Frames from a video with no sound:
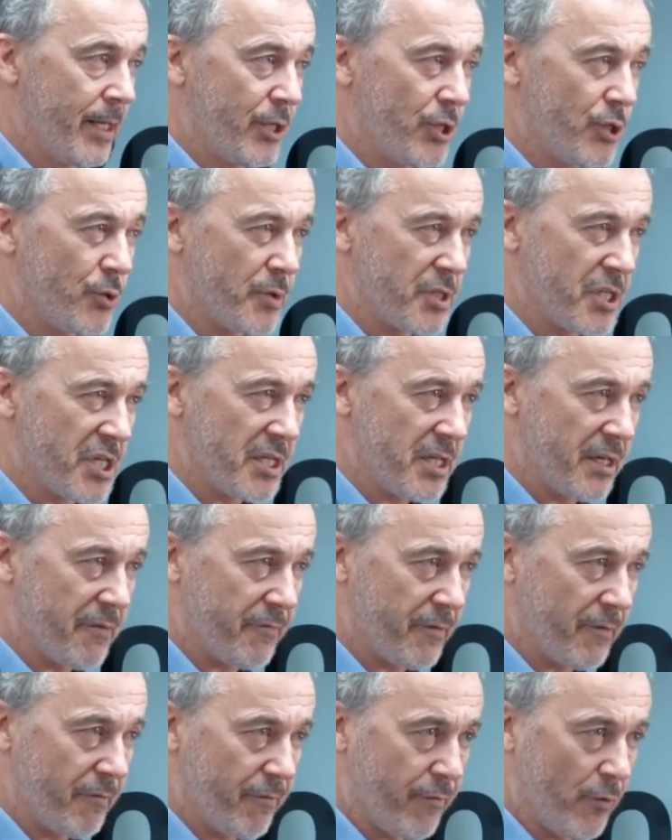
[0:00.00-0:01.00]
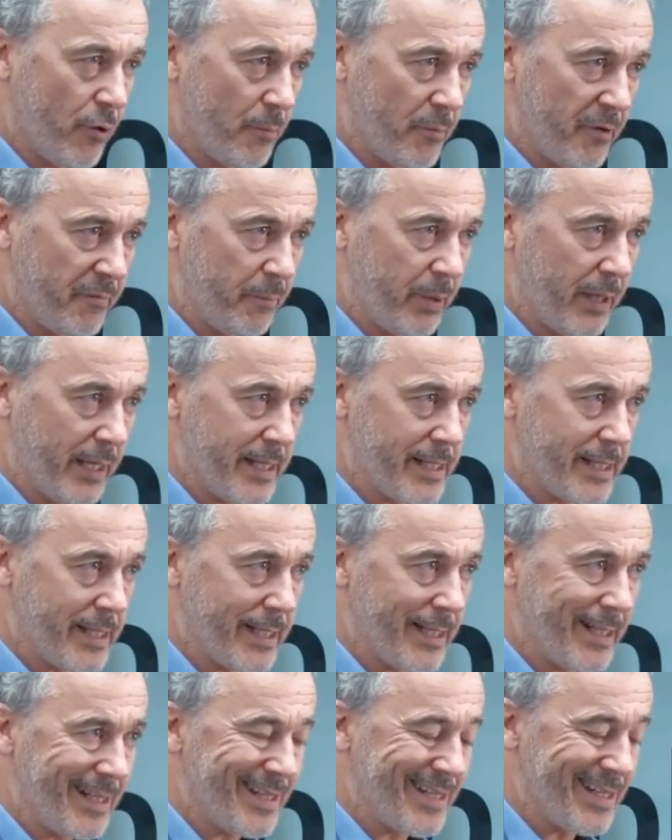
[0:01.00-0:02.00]
So it's a different form of
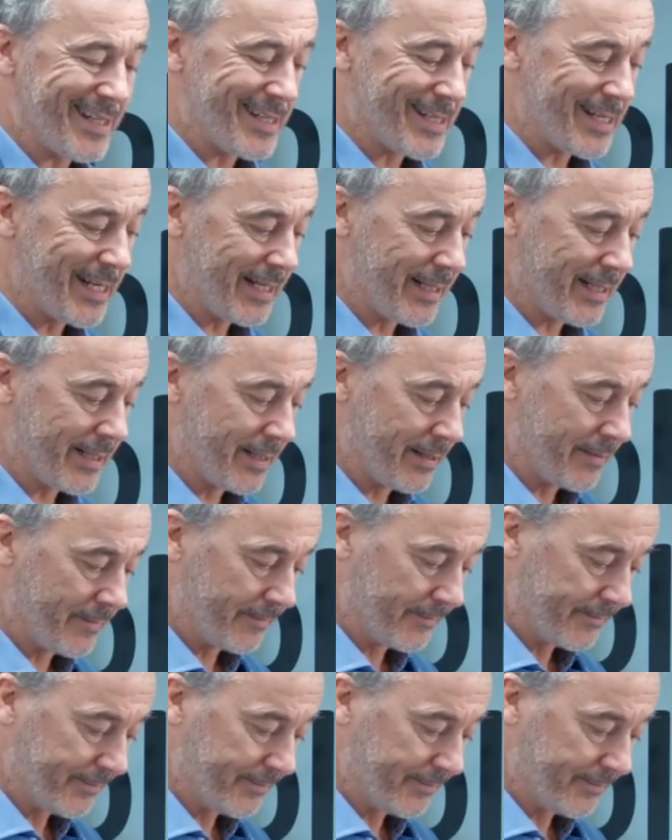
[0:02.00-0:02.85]
policing that is needed.